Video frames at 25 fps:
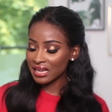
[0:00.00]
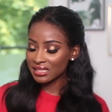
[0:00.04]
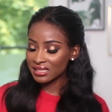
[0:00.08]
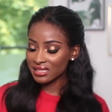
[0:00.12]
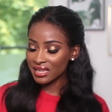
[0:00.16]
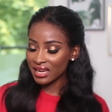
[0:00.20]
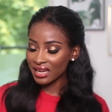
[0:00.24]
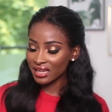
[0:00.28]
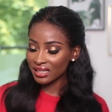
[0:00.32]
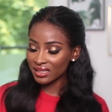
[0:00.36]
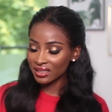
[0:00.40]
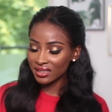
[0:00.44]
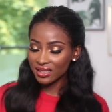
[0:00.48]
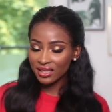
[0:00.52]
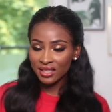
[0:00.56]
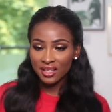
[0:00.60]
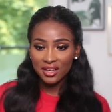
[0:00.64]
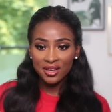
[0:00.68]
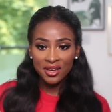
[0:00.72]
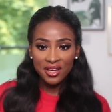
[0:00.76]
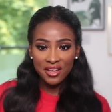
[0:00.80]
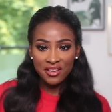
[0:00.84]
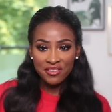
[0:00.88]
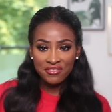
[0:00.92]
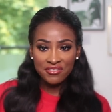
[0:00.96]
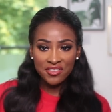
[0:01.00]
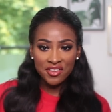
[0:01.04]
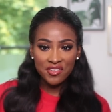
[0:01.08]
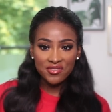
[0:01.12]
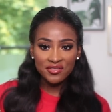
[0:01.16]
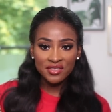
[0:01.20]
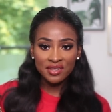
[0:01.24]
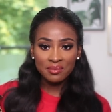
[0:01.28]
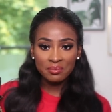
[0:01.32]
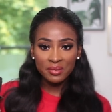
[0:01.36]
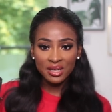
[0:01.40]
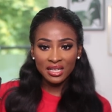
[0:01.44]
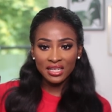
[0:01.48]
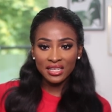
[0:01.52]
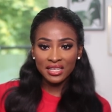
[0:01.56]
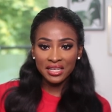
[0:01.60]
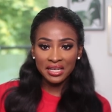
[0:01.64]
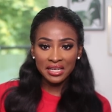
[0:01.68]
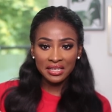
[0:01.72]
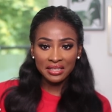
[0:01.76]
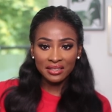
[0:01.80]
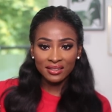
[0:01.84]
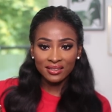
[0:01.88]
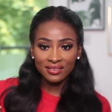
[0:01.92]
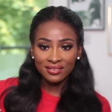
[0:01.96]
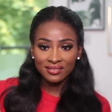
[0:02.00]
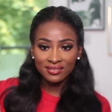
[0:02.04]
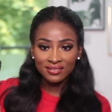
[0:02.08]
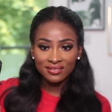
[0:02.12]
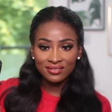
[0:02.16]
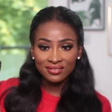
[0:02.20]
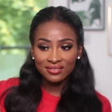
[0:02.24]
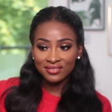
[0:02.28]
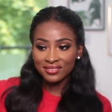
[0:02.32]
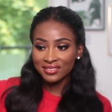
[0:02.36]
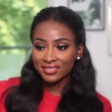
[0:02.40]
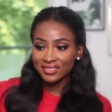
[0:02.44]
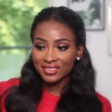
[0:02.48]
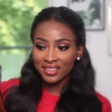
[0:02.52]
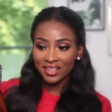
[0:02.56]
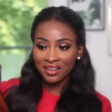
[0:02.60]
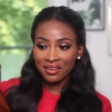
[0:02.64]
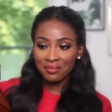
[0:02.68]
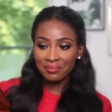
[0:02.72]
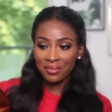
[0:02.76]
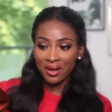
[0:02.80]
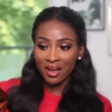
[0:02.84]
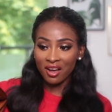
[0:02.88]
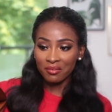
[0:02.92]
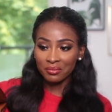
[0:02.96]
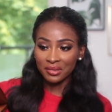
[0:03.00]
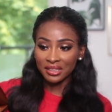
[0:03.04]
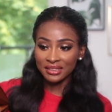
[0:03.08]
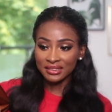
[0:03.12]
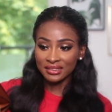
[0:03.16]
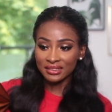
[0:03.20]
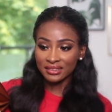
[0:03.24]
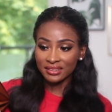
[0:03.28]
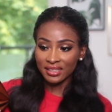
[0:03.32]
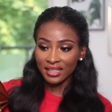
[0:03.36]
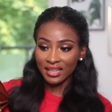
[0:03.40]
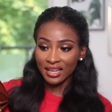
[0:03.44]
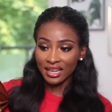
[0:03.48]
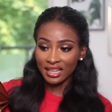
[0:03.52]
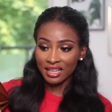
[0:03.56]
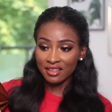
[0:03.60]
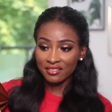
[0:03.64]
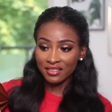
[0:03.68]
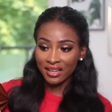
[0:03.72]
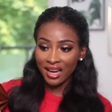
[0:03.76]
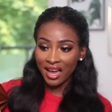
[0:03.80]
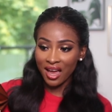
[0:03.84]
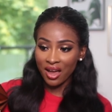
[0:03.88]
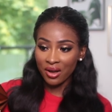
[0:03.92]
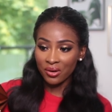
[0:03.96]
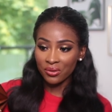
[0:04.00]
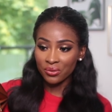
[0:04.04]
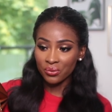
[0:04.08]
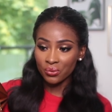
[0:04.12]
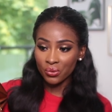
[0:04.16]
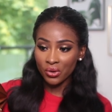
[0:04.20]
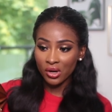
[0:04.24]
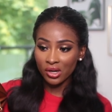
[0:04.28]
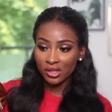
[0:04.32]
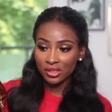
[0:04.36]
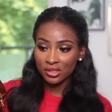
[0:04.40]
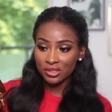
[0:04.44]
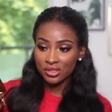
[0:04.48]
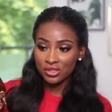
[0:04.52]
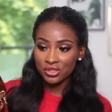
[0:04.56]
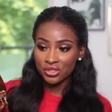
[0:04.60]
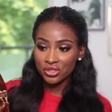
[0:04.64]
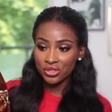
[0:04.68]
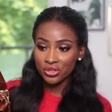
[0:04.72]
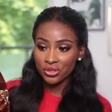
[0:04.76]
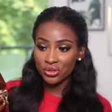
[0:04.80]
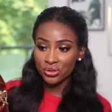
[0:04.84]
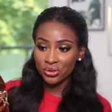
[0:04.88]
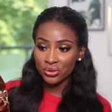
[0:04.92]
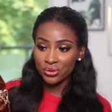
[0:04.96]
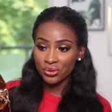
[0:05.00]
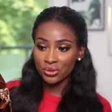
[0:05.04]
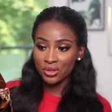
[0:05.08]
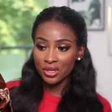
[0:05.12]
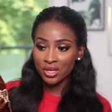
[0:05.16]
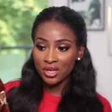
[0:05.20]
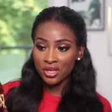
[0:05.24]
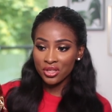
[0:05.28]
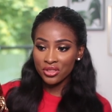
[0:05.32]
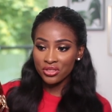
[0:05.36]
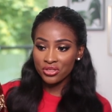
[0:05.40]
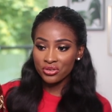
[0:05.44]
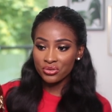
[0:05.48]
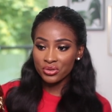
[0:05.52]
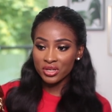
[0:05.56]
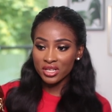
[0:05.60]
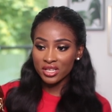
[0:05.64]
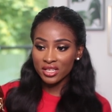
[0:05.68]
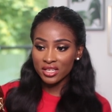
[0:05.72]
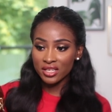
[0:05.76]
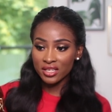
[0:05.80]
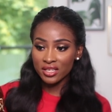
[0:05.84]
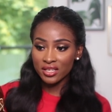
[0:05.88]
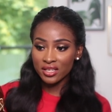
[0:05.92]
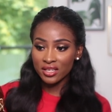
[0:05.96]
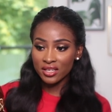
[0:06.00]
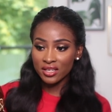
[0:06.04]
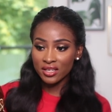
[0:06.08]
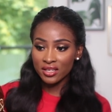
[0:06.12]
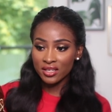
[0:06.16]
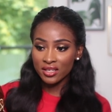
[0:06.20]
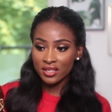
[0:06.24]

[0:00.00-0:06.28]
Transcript: has like 50 million compartments in there. I can count one, two, three,